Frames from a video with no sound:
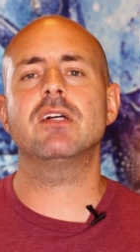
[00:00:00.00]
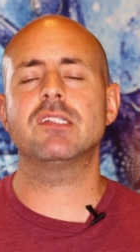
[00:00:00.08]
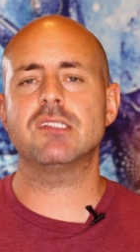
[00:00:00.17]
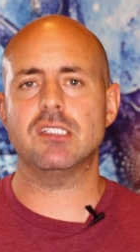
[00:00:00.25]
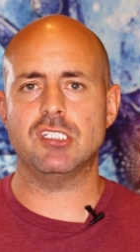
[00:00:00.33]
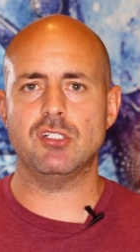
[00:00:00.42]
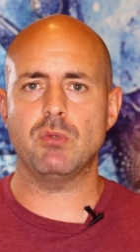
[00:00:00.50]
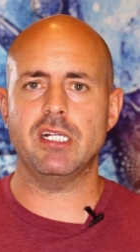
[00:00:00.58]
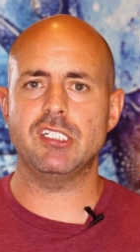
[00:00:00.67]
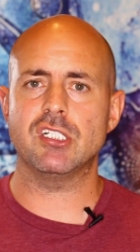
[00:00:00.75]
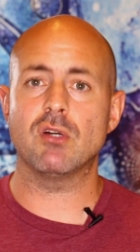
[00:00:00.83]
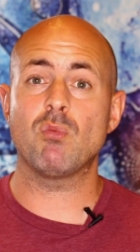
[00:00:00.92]
a
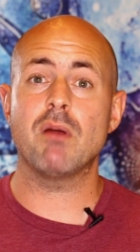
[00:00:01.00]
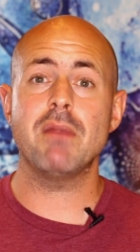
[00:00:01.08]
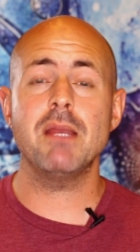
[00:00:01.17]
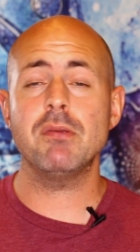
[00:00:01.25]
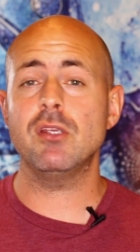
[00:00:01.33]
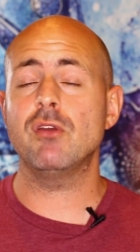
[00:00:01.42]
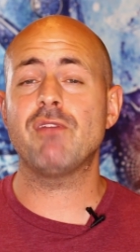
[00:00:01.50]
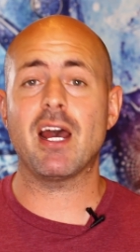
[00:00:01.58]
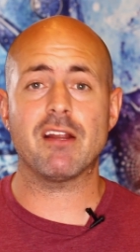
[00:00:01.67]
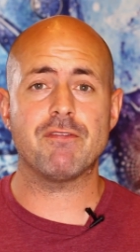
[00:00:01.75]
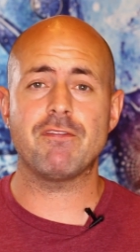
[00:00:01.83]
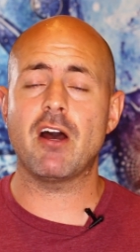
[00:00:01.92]
situation where maybe you've
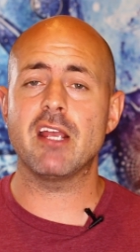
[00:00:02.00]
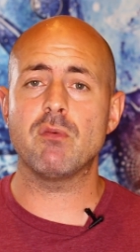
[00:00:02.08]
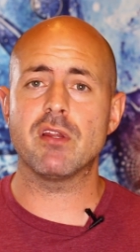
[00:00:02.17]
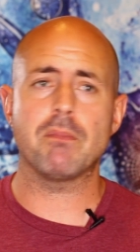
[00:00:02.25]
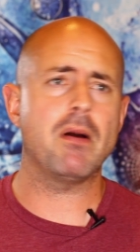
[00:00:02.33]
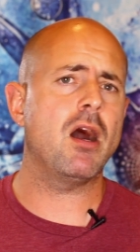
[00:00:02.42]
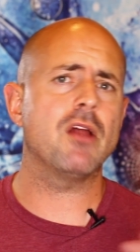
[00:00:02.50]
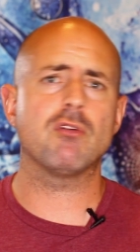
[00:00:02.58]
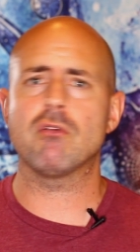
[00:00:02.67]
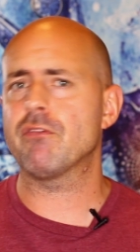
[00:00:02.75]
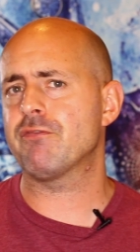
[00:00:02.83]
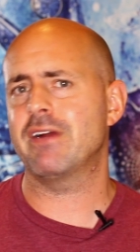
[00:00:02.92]
had a fight with a partner
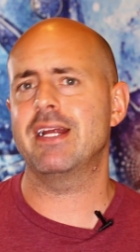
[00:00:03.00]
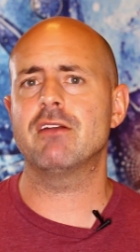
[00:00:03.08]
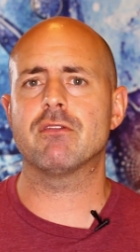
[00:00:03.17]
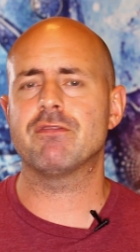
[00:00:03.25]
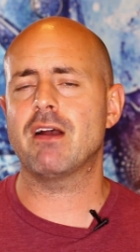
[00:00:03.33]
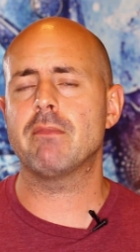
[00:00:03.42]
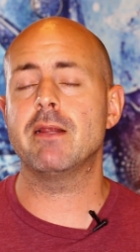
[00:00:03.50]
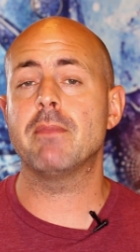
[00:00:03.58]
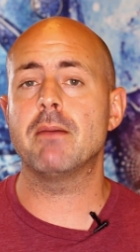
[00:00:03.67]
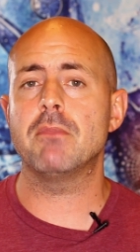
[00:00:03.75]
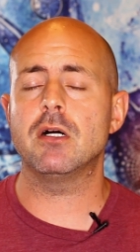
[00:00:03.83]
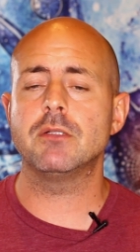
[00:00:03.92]
or a friend or a family
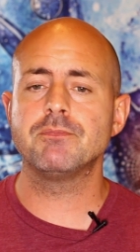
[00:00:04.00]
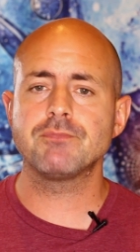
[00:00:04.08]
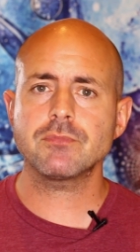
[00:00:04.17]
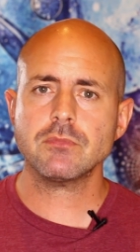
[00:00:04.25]
member